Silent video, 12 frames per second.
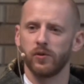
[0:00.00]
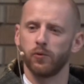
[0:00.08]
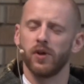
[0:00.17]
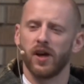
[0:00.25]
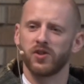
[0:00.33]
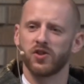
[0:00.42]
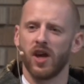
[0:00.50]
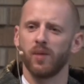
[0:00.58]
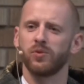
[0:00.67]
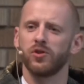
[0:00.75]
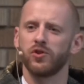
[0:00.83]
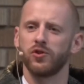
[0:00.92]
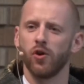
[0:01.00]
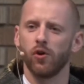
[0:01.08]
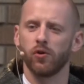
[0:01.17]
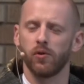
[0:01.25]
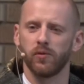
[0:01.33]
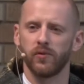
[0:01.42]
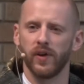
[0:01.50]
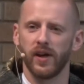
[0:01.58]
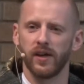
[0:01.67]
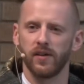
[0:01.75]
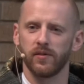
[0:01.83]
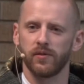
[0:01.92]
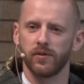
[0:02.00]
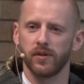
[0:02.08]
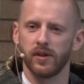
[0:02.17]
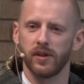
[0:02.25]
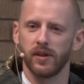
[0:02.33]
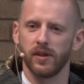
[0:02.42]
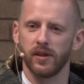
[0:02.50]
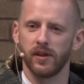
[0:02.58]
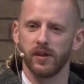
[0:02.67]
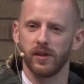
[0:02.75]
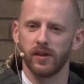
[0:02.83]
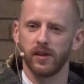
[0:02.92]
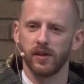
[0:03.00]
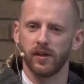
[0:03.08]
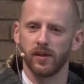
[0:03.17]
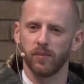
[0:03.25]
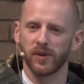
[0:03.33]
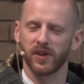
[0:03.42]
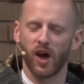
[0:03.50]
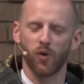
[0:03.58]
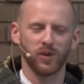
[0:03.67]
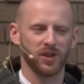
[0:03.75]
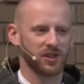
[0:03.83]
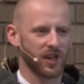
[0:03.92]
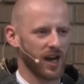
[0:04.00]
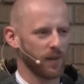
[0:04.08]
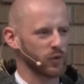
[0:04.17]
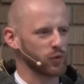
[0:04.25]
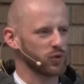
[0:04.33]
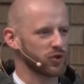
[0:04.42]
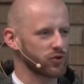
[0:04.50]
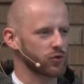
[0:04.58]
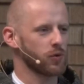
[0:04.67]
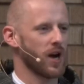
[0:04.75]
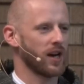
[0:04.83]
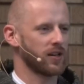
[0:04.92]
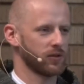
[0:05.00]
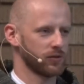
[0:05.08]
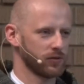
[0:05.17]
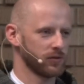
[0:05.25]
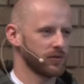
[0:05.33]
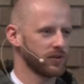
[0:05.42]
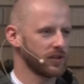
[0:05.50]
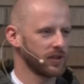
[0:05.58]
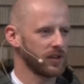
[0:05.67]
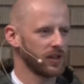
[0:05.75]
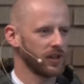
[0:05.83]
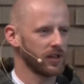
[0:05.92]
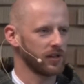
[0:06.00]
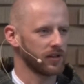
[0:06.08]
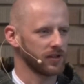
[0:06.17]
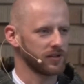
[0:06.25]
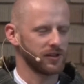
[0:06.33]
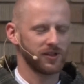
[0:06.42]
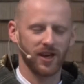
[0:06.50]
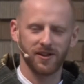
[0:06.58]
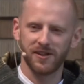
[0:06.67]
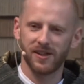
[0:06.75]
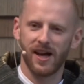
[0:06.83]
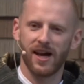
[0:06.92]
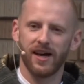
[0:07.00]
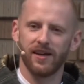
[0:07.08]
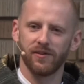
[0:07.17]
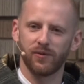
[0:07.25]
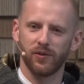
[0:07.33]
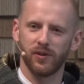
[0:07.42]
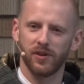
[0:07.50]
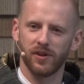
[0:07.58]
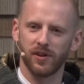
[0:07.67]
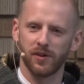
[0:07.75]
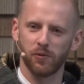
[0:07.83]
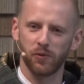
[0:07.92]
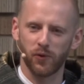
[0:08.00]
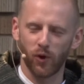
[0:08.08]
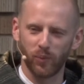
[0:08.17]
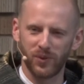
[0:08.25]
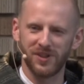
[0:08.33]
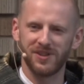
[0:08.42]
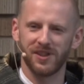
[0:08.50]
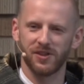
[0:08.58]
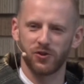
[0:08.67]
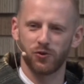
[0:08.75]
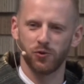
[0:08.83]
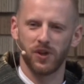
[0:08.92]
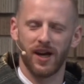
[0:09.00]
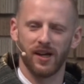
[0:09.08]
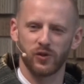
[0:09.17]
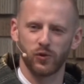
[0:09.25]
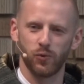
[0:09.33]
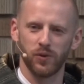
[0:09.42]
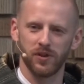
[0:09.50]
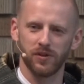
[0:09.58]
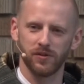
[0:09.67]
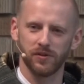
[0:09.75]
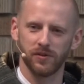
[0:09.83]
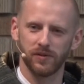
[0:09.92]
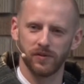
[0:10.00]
We accept this yoke of faith. But how many times we struggle in daily life with obedience to God's will?